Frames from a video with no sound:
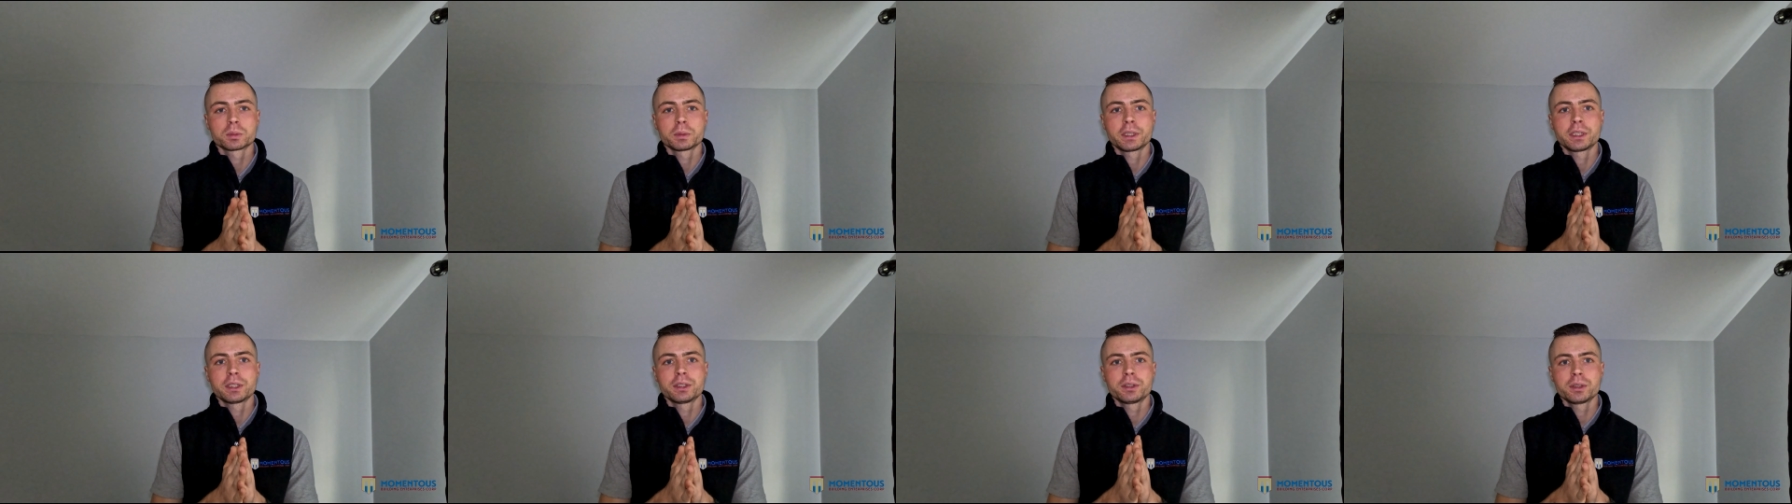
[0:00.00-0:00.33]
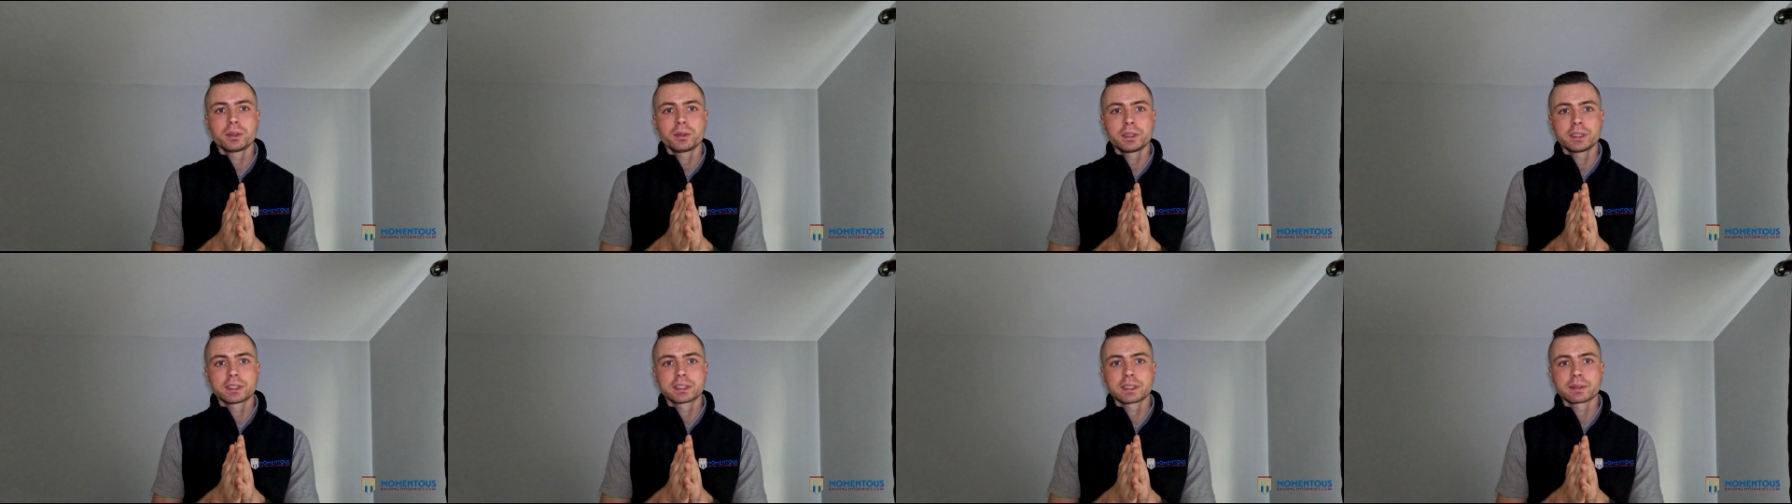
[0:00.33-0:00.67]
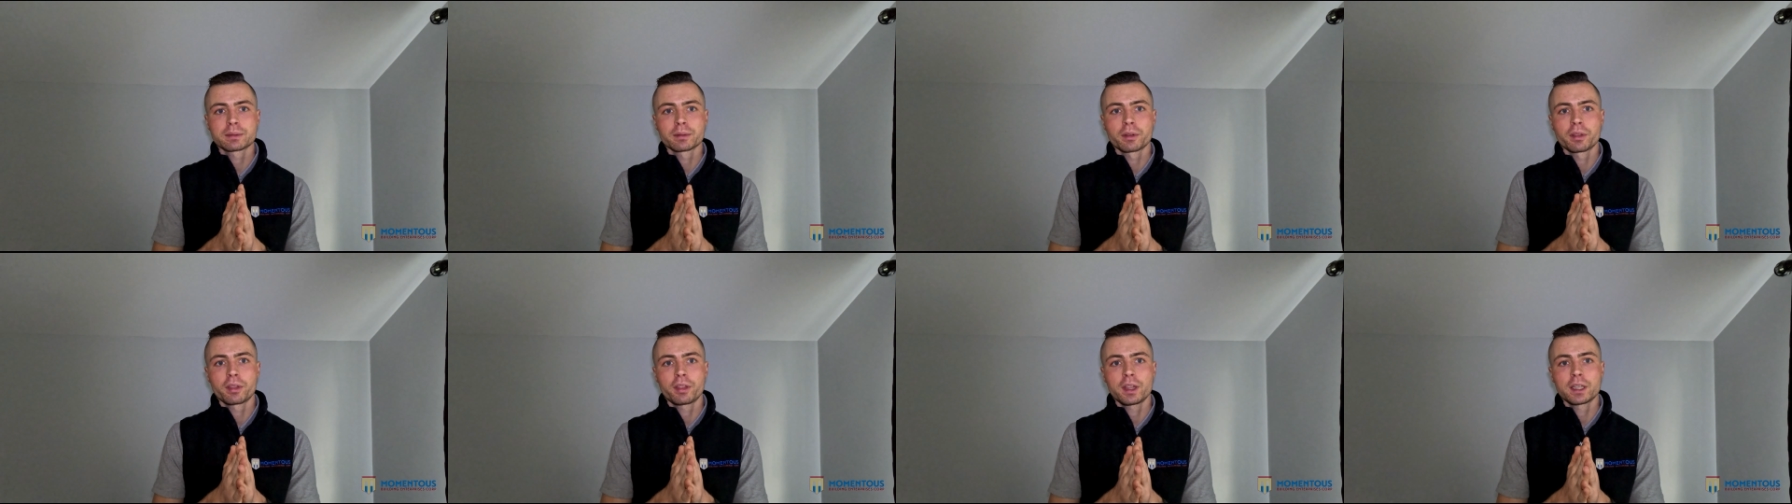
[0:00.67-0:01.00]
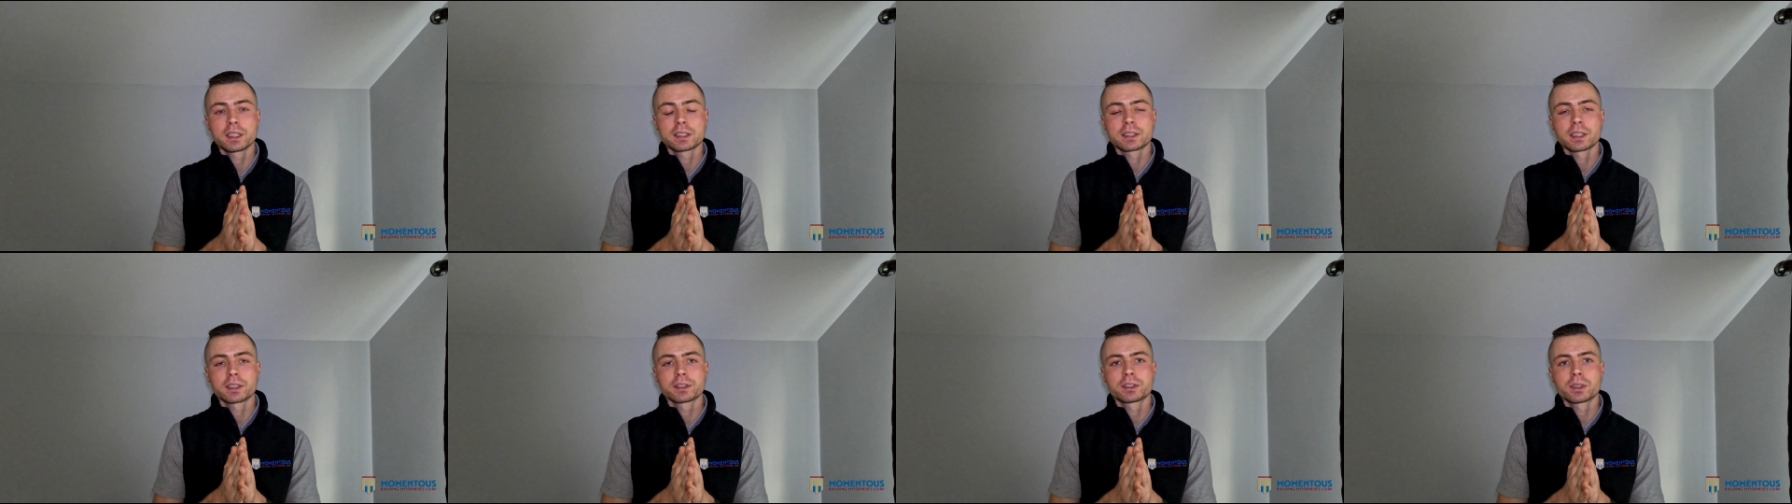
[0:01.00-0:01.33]
we can do these different
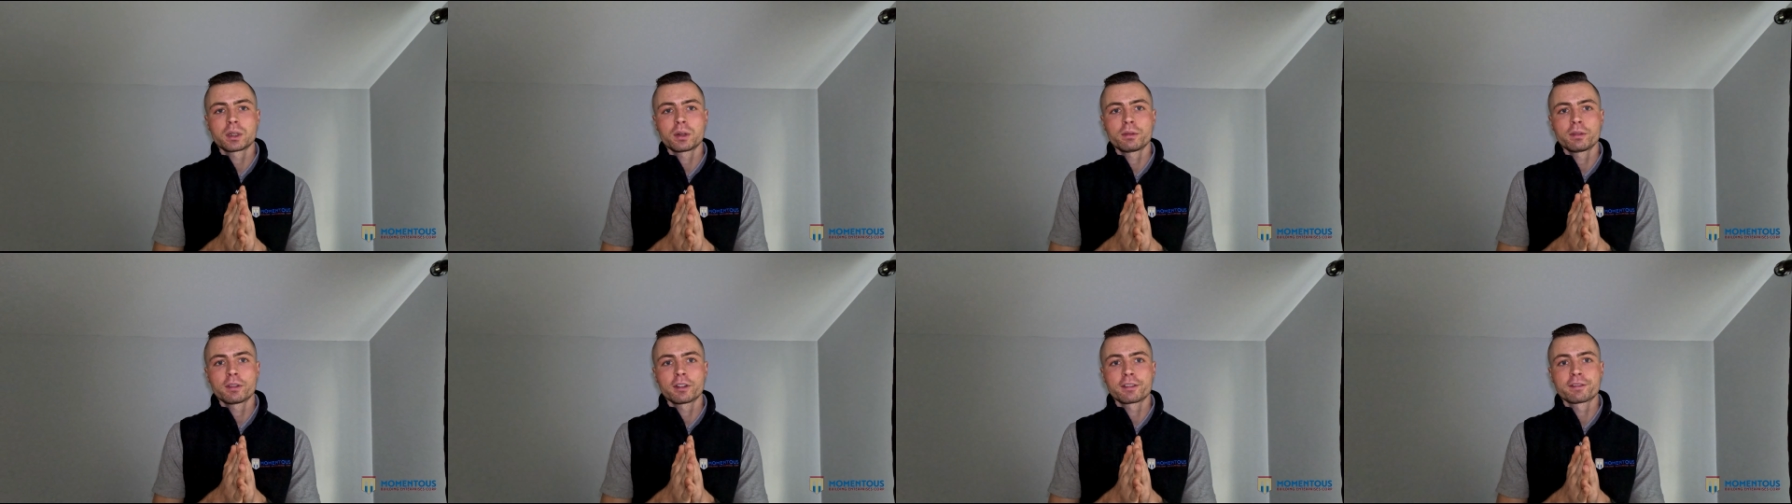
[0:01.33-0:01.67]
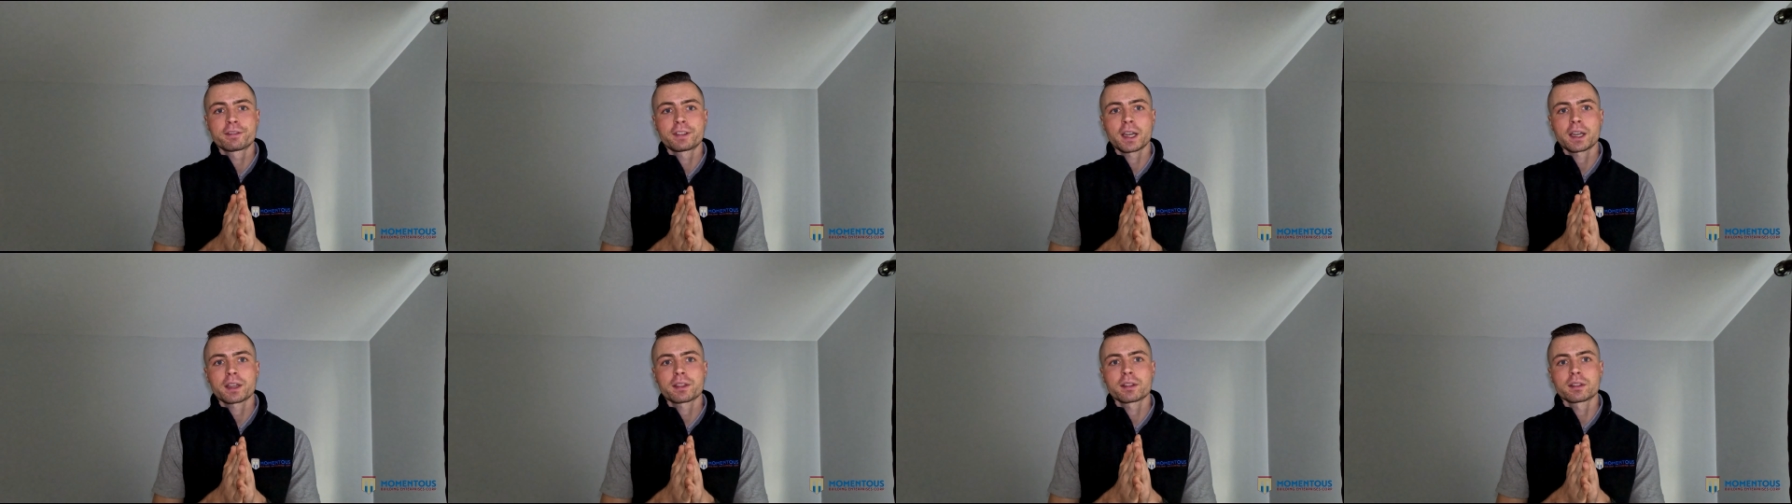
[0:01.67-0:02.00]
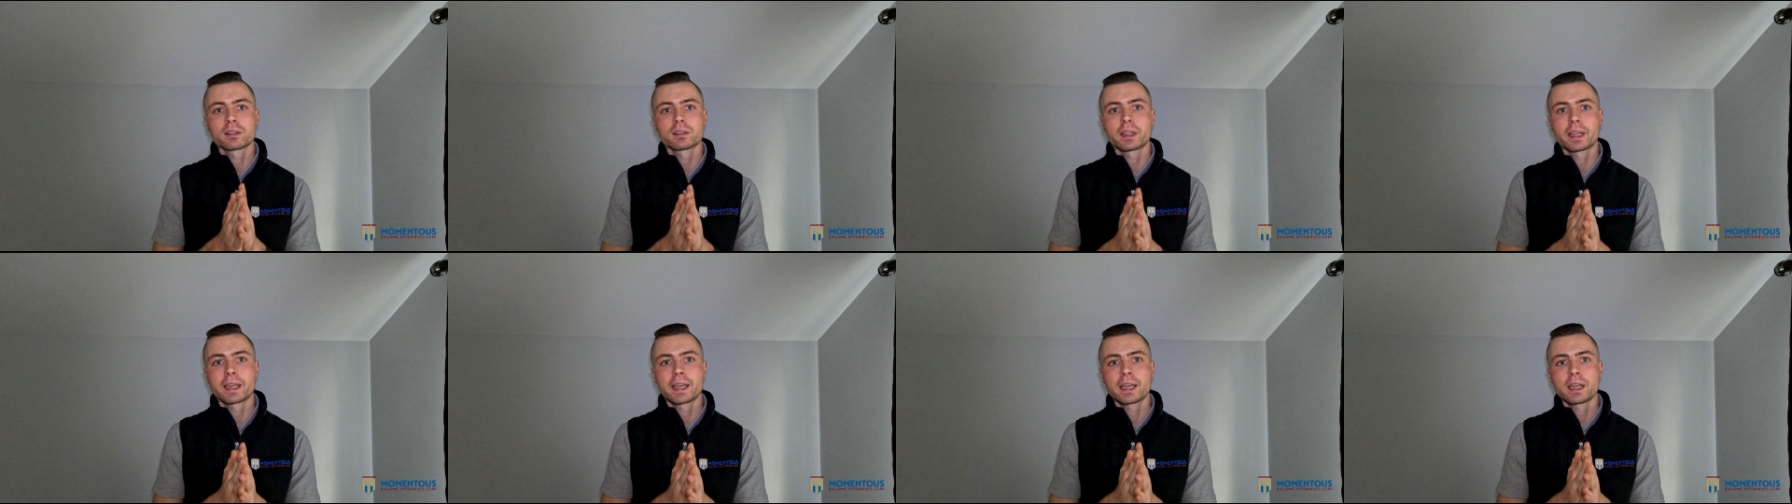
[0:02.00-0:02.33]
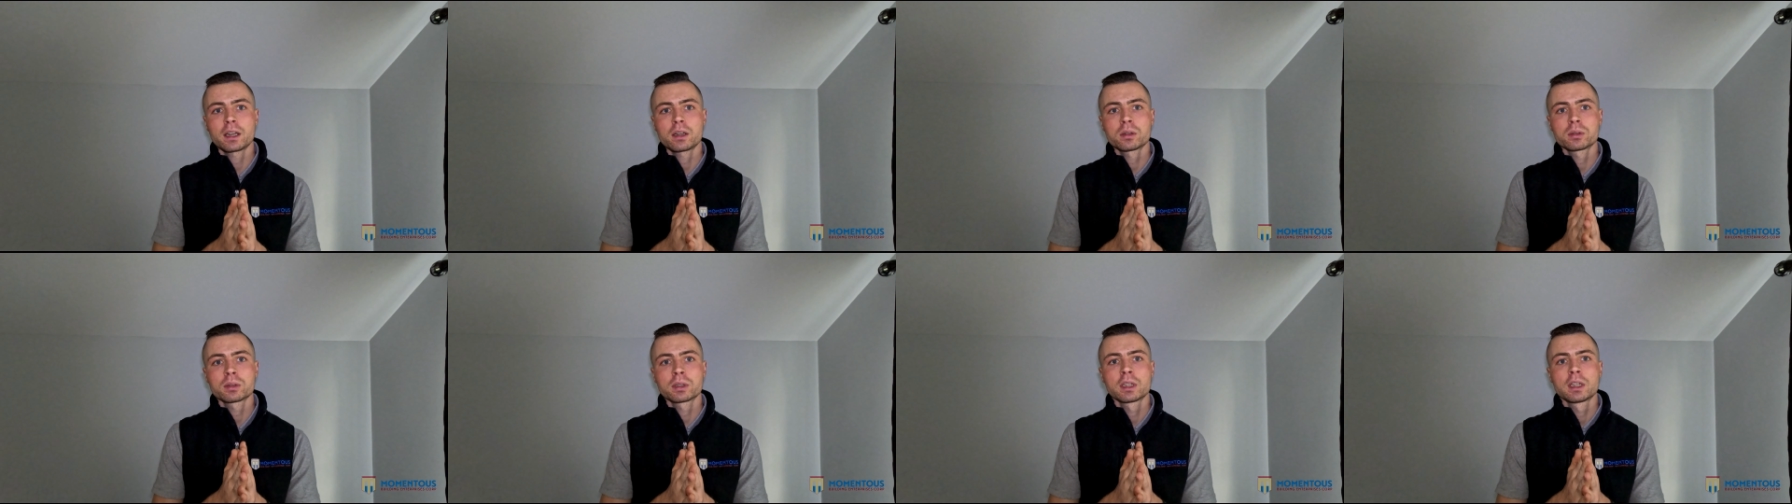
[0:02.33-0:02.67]
things that don't affect the
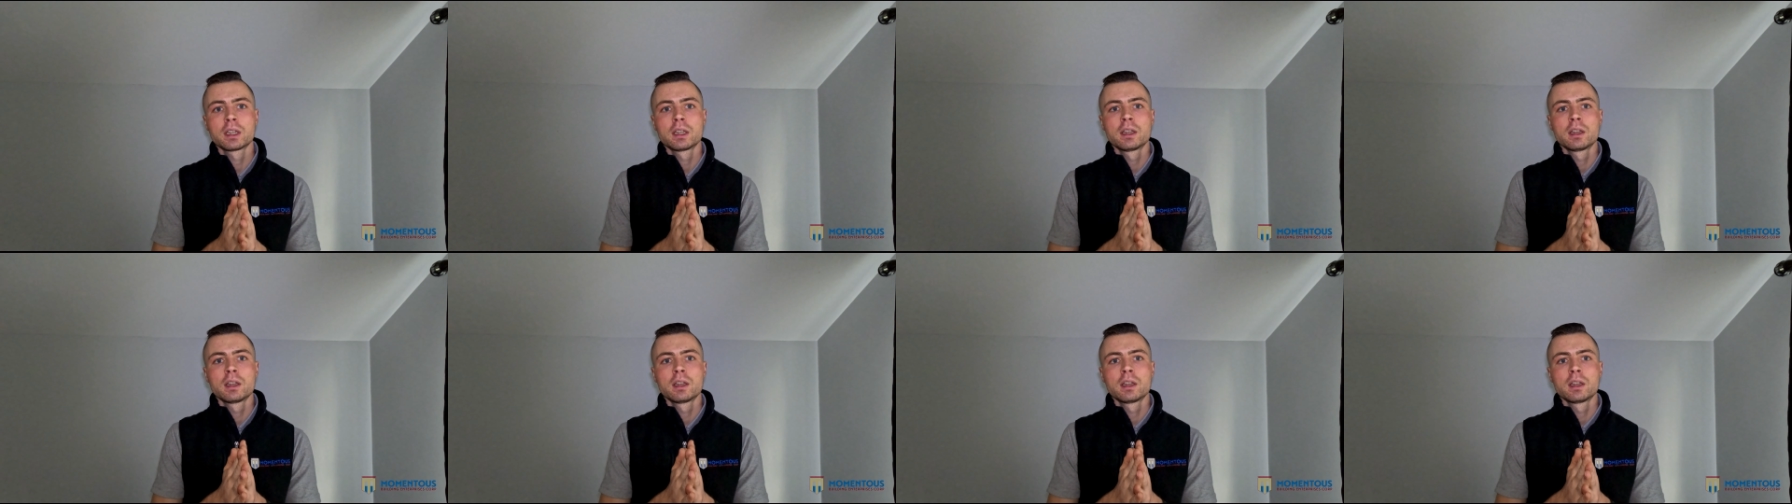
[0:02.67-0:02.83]
layout